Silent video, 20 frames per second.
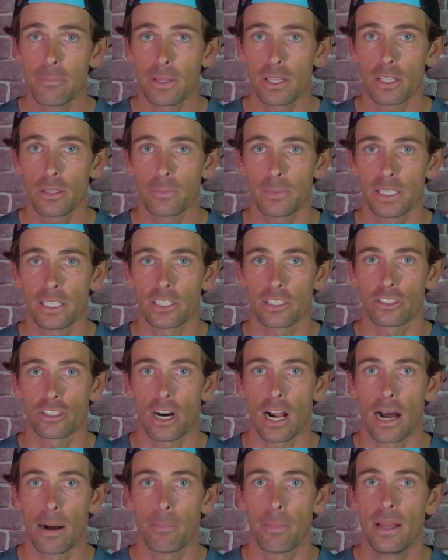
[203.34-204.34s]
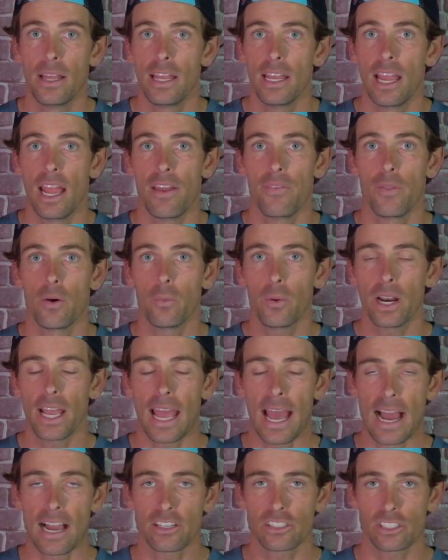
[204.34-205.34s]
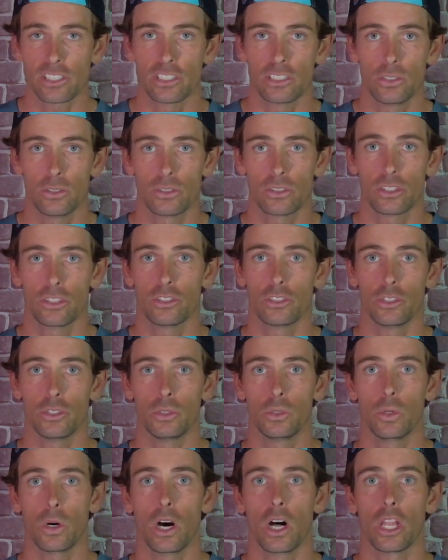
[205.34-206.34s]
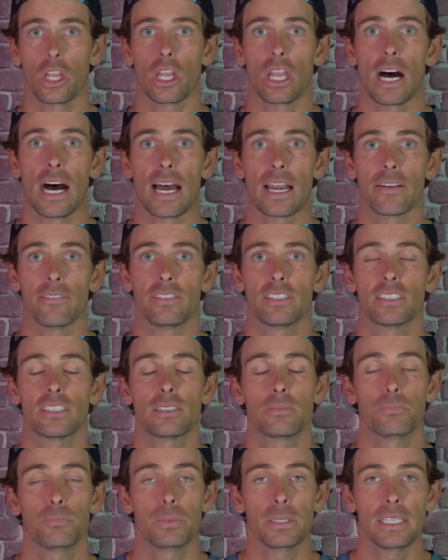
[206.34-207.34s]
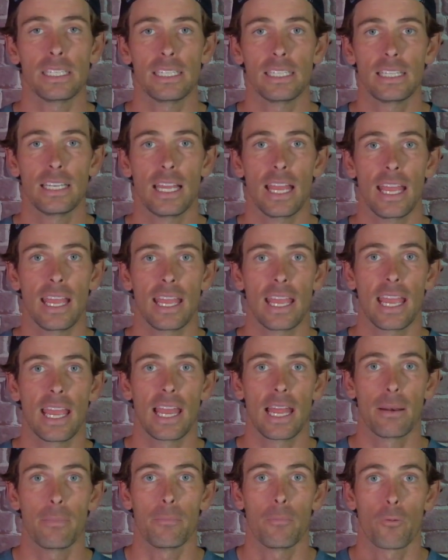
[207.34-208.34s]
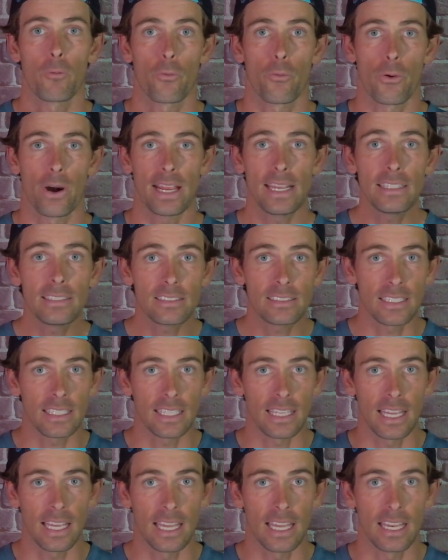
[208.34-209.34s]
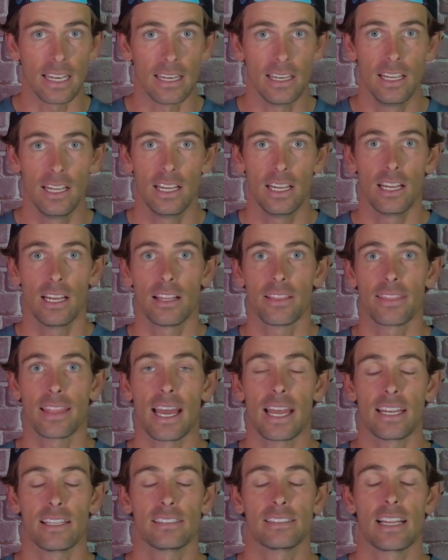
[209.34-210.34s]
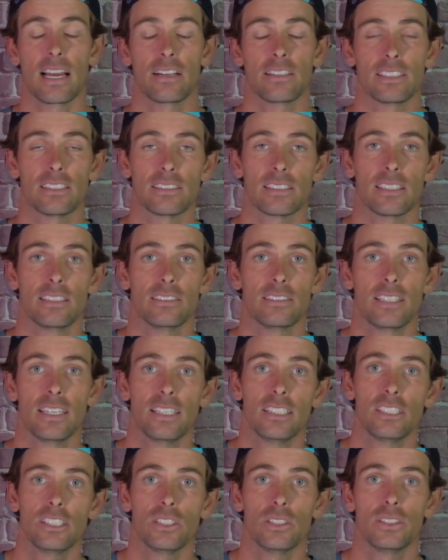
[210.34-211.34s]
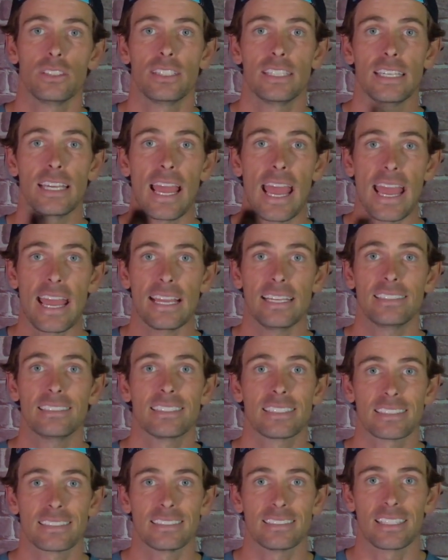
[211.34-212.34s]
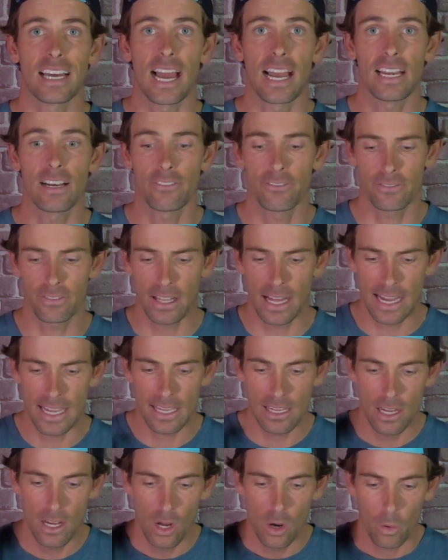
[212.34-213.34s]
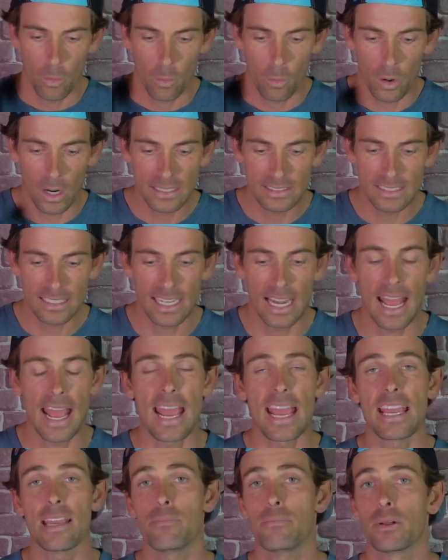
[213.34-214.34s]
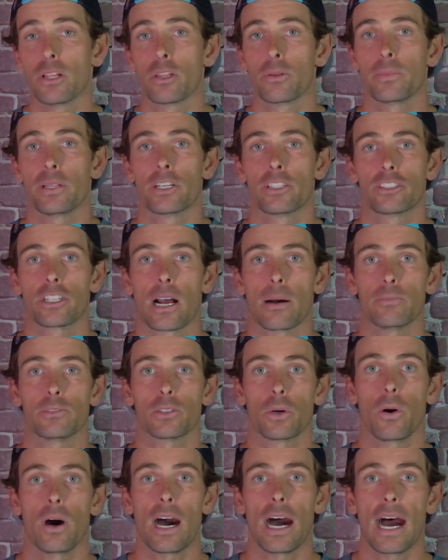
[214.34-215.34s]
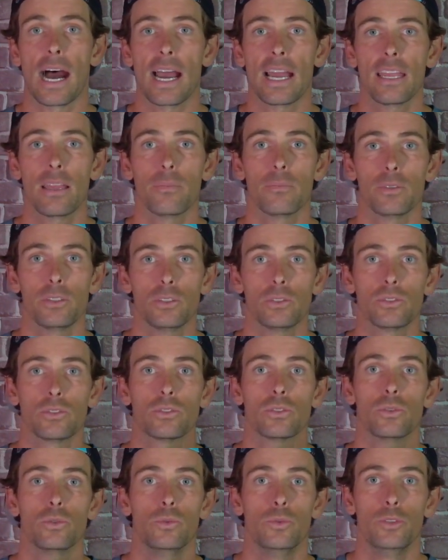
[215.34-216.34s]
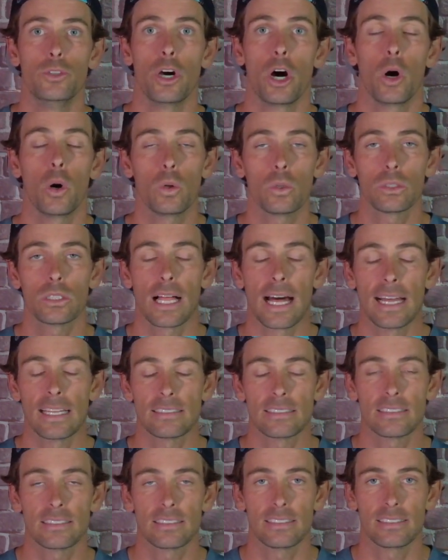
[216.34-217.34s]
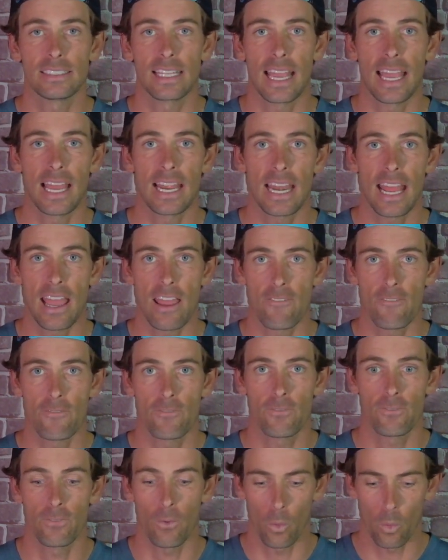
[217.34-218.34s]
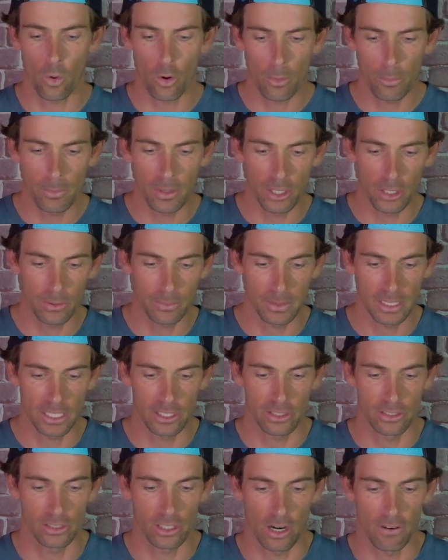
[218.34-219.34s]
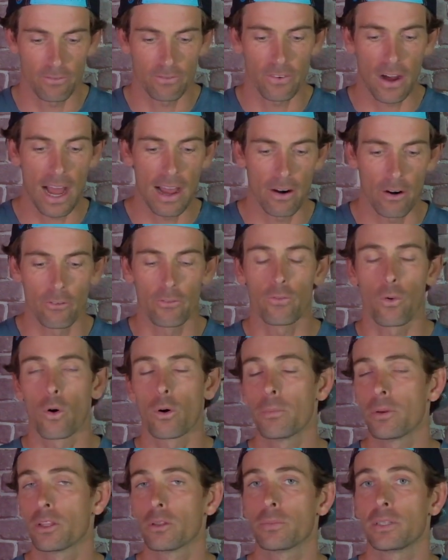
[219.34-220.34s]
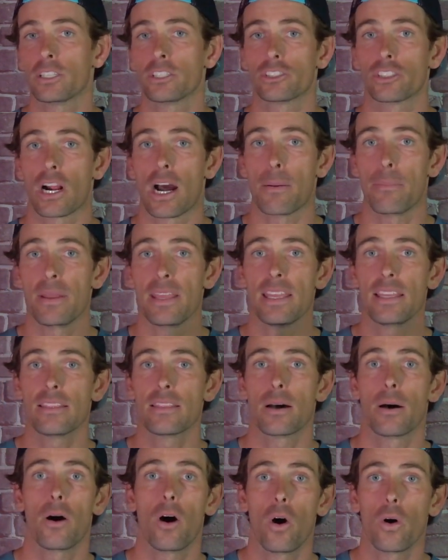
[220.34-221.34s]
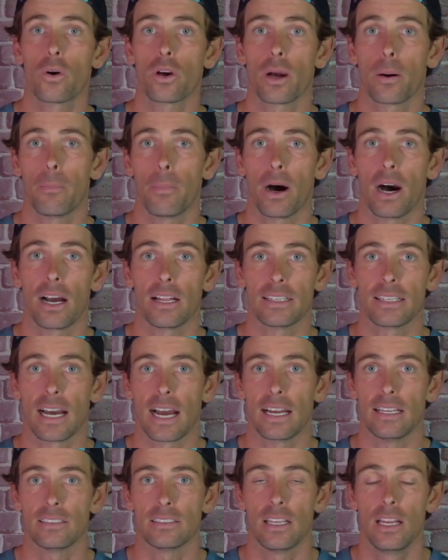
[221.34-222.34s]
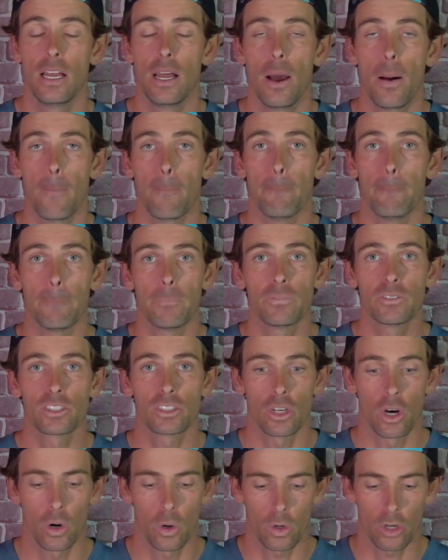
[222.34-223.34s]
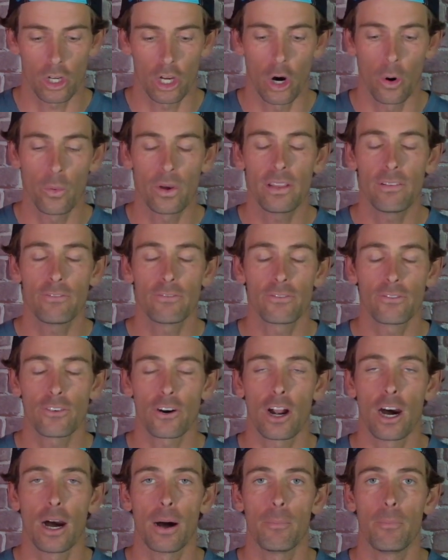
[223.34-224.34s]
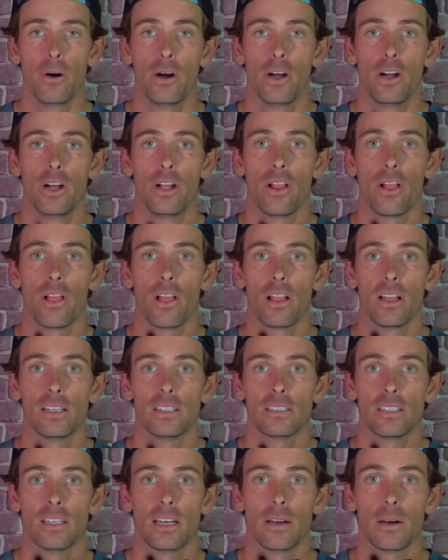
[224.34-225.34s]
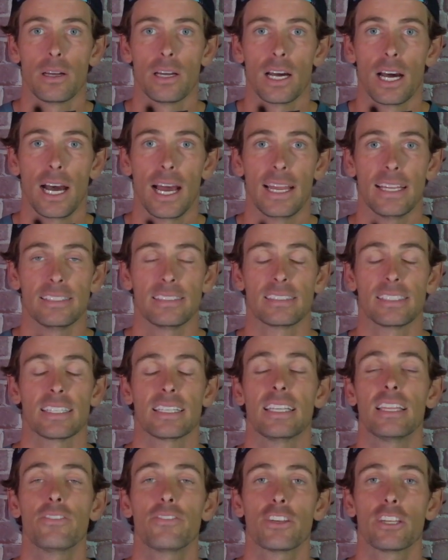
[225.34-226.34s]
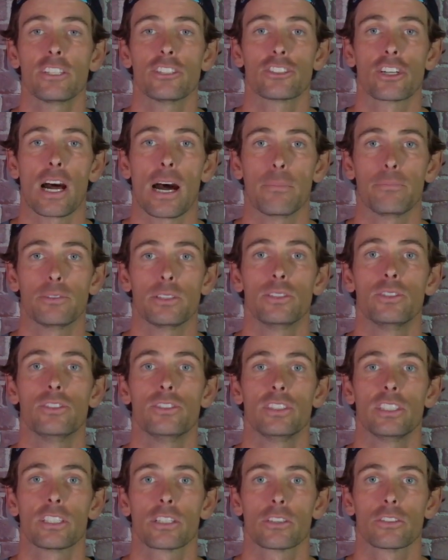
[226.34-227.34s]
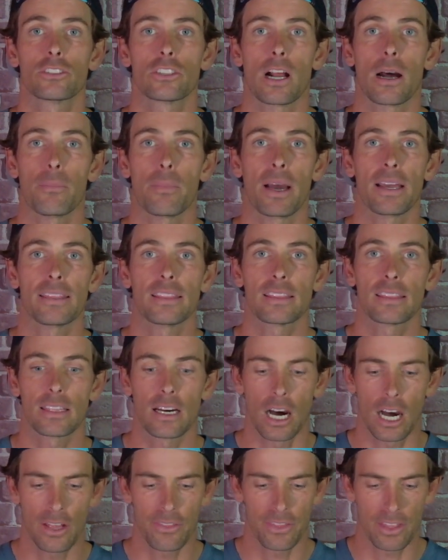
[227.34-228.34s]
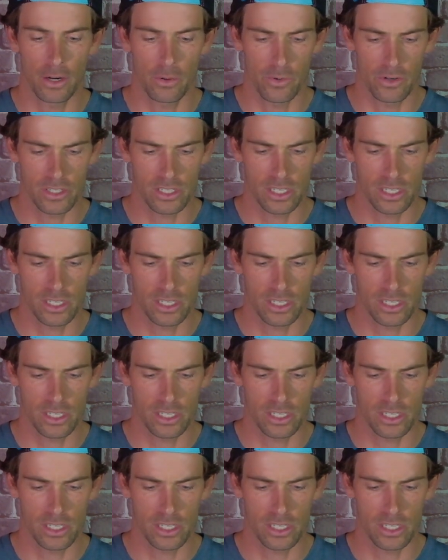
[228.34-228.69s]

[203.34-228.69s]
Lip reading: millimeter drop. And then what I actually used to do a lot of speed and racing in that is now discontinued, the A6 Dynaflight was an 8 millimeter drop. So I am used to no less than a 4 millimeter or 4 millimeter drop in the Hoka Bondis. So going from a significant drop to zero drop, I thought there was